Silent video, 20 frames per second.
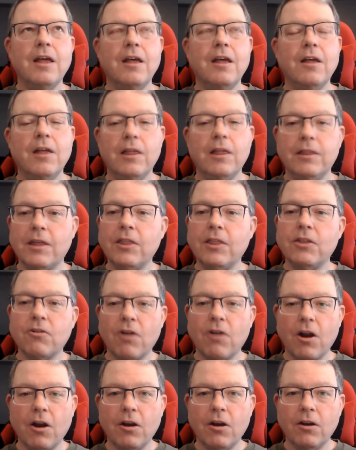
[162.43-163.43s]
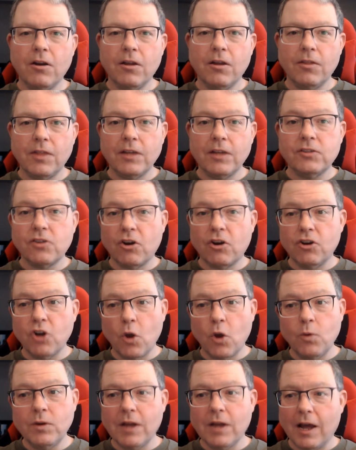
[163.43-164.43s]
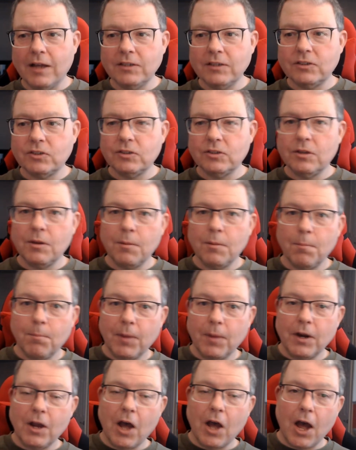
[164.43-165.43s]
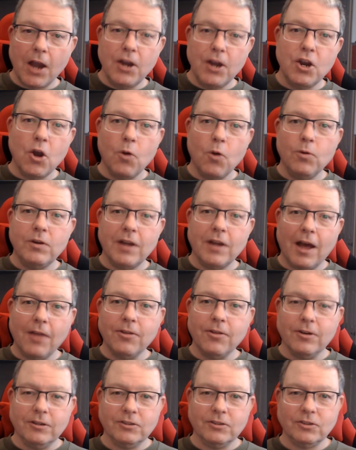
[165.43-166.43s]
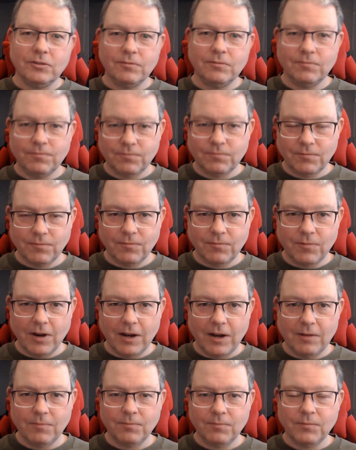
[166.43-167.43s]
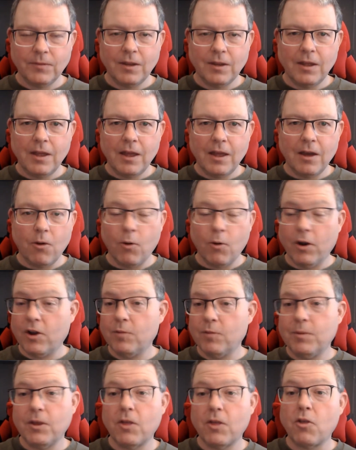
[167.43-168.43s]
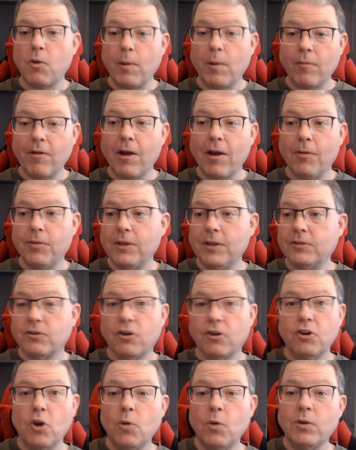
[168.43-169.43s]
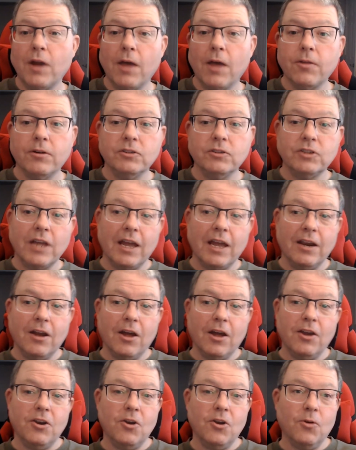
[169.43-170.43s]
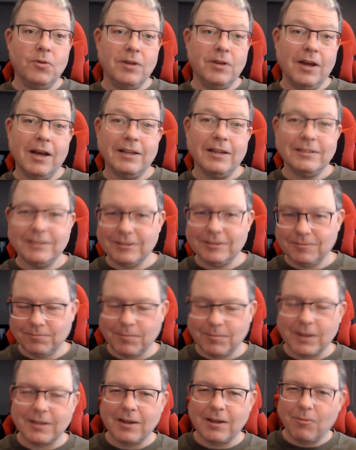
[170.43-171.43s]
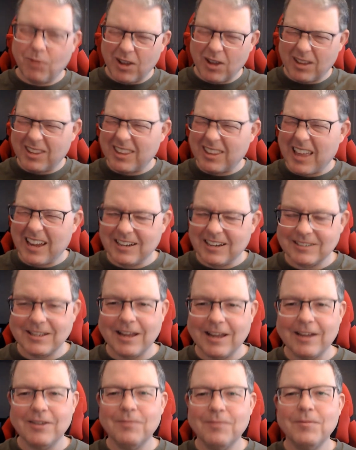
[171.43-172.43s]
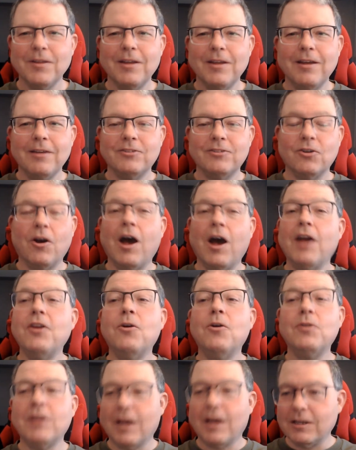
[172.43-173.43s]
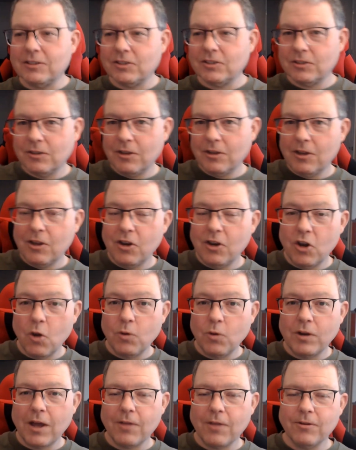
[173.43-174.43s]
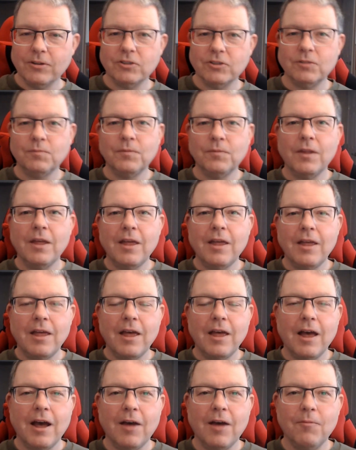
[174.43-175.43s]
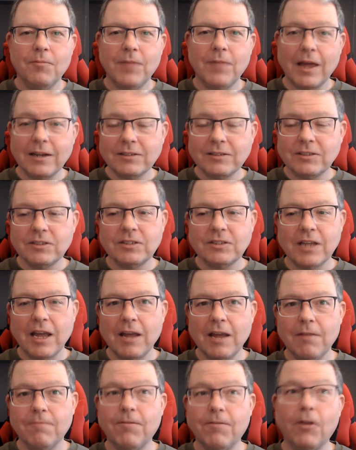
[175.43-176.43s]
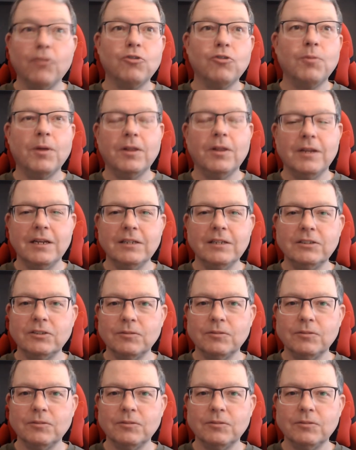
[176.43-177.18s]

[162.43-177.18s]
Then there are things that are known to us but unknown to others, right? Or it could be the other way around, things that are known to others and unknown to us. But we'll get to that in a second. So unknown to us, known to others. That is to say, vulnerabilities